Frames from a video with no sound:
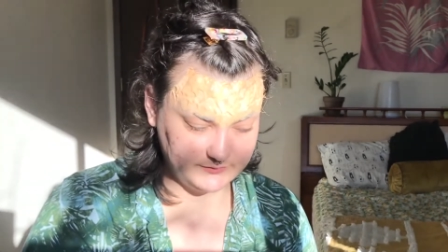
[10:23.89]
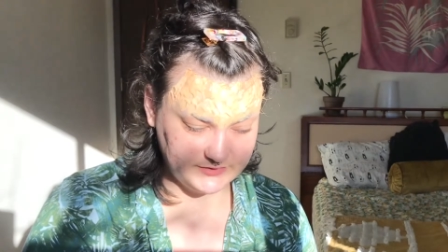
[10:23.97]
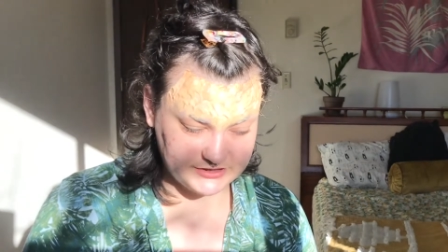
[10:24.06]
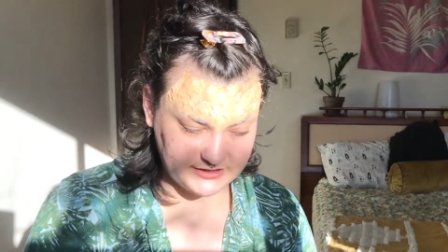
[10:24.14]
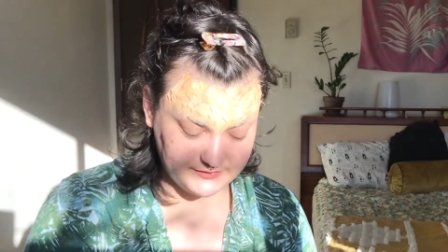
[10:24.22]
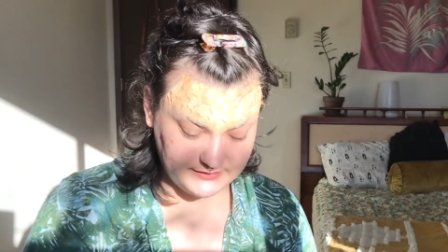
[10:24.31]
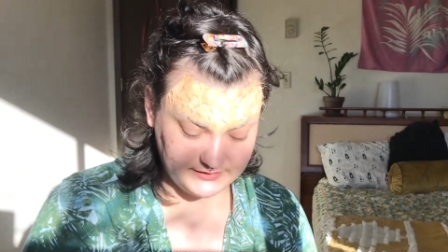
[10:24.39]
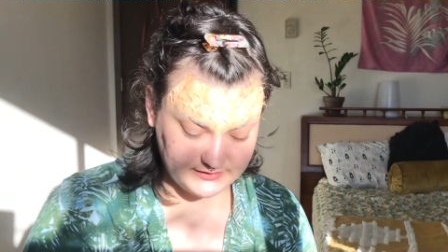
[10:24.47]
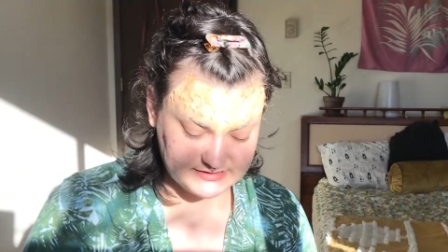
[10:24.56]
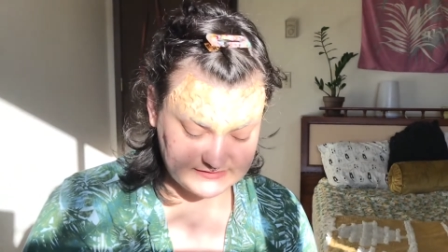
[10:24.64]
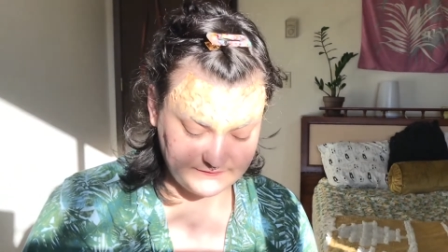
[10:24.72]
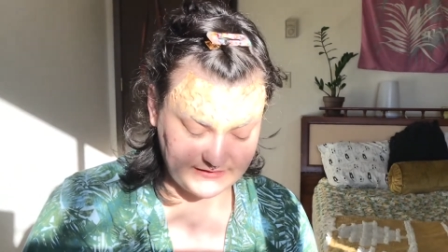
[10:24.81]
which I think
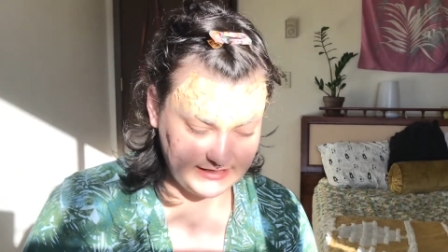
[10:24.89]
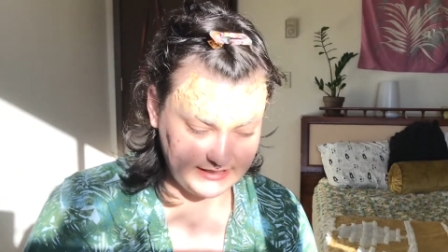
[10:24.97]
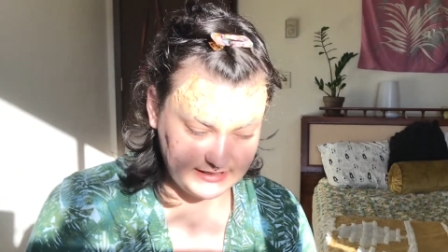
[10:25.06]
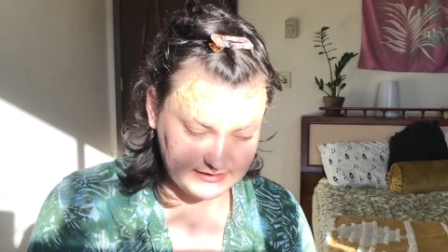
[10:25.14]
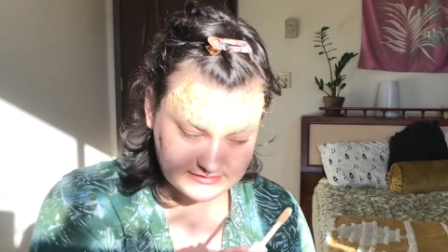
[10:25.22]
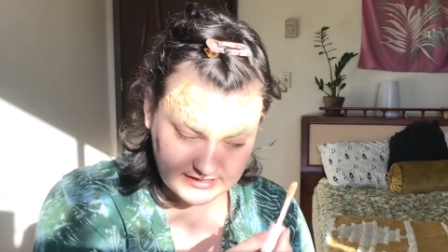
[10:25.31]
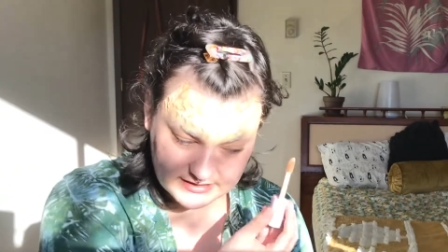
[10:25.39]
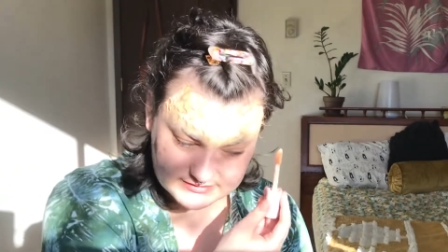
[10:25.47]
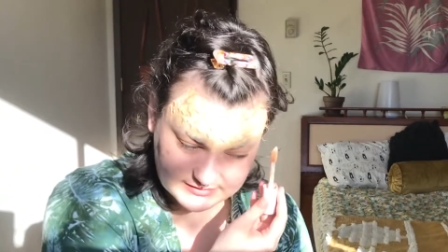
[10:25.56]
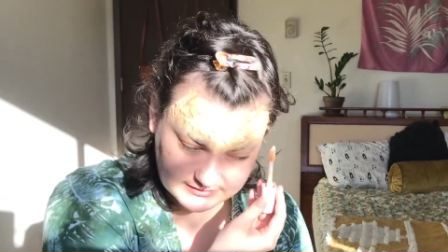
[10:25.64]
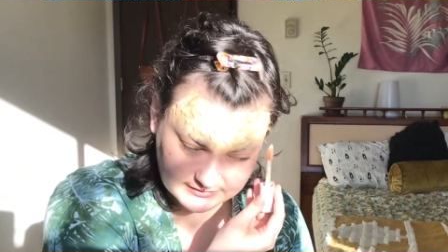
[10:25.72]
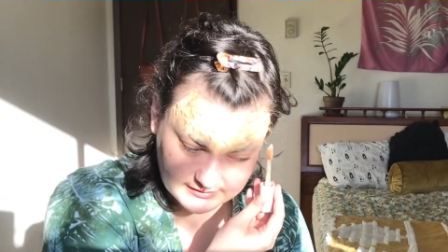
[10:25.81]
is
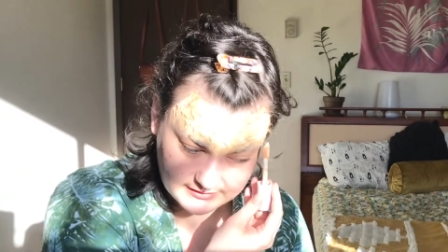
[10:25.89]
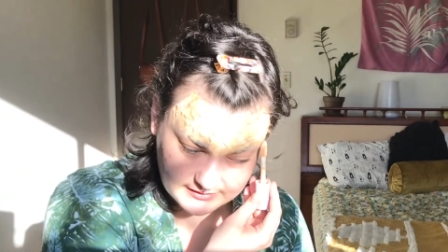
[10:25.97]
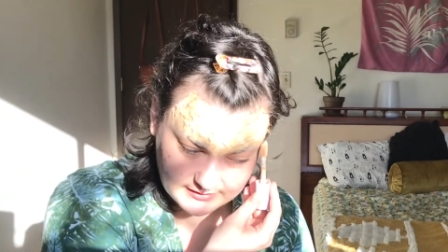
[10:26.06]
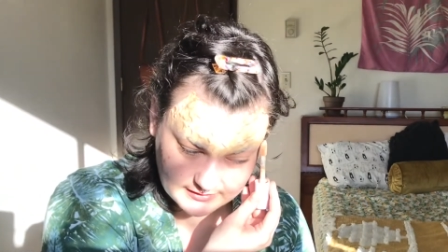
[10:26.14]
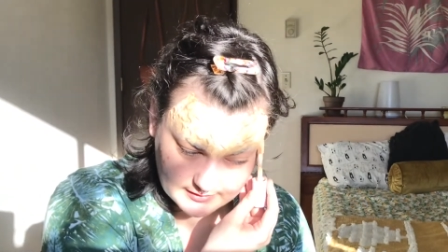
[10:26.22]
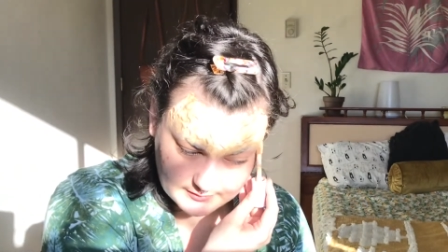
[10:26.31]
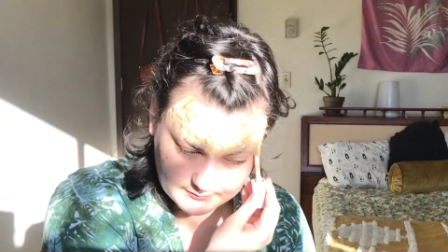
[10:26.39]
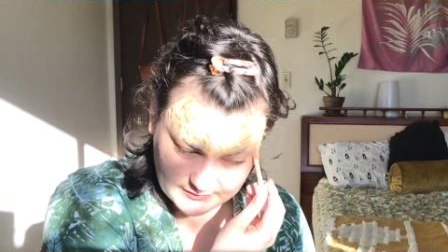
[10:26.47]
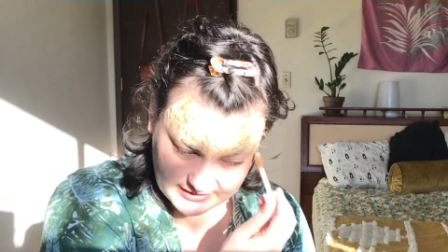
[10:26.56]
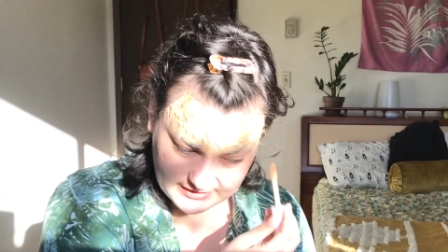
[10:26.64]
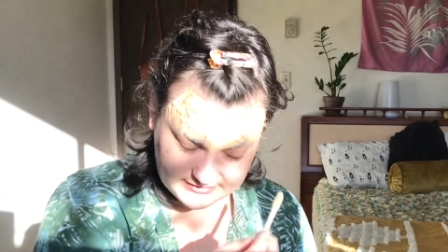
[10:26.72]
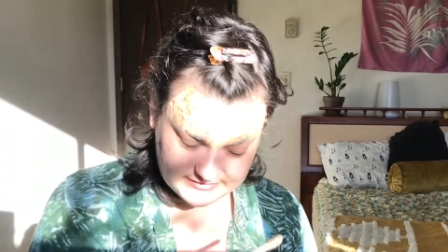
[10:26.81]
fantastic.
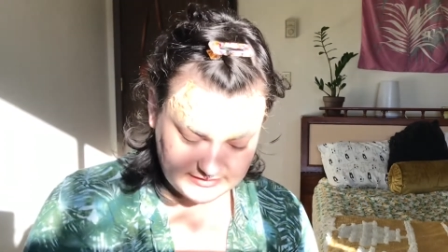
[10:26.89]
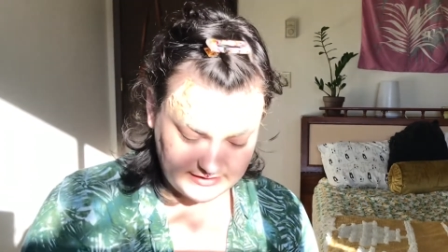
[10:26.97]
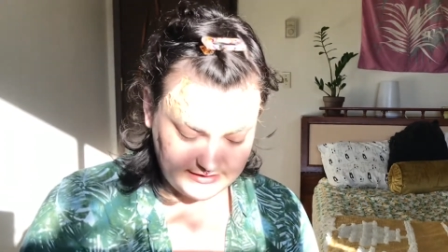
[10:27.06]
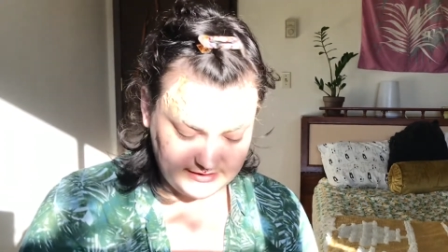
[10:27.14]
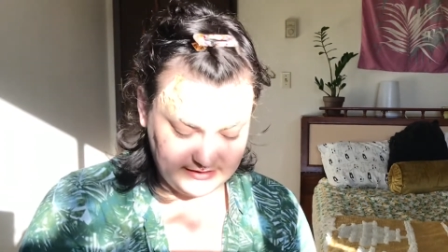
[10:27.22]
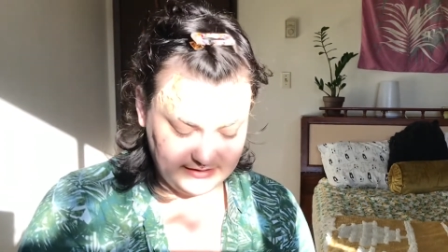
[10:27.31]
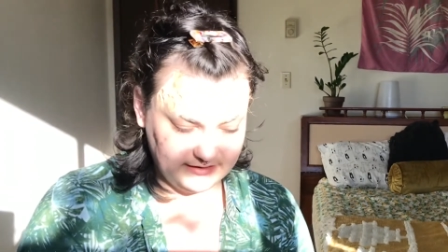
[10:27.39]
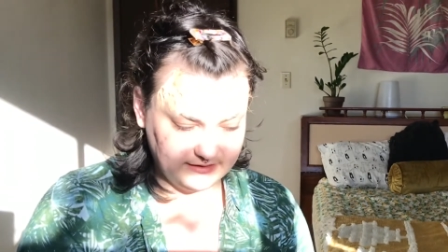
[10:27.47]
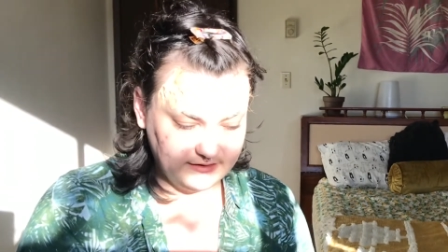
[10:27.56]
But I